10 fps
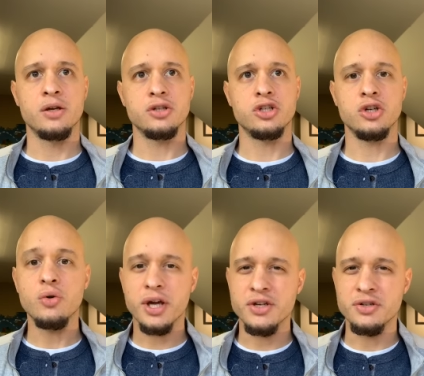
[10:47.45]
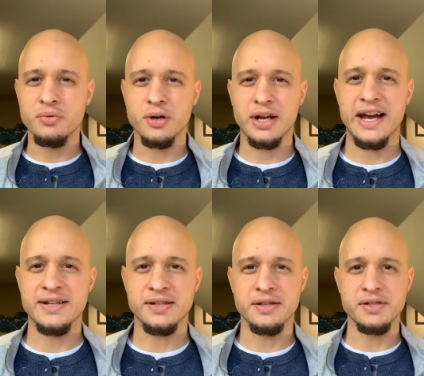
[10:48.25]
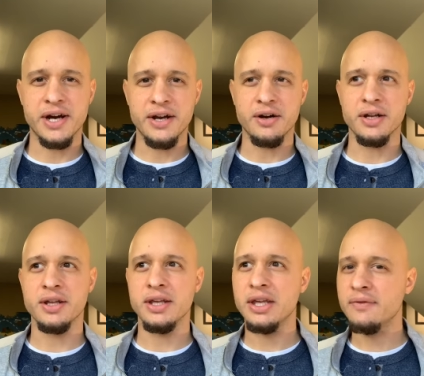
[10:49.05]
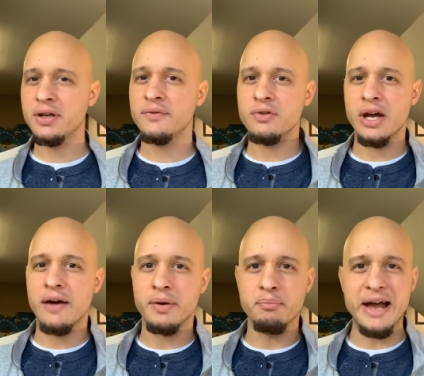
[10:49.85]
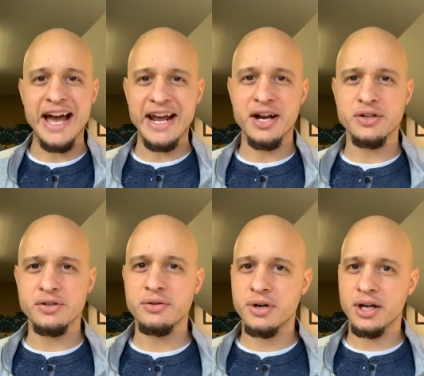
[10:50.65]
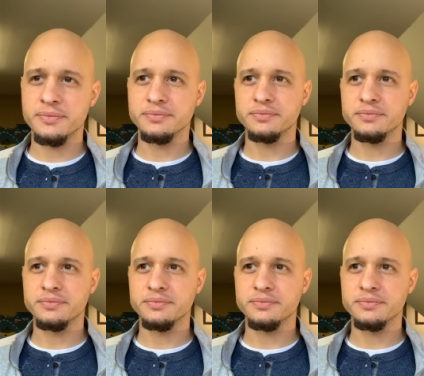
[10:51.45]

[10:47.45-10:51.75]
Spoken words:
showcase your work as a designer. I think even if you have a bad attitude, right?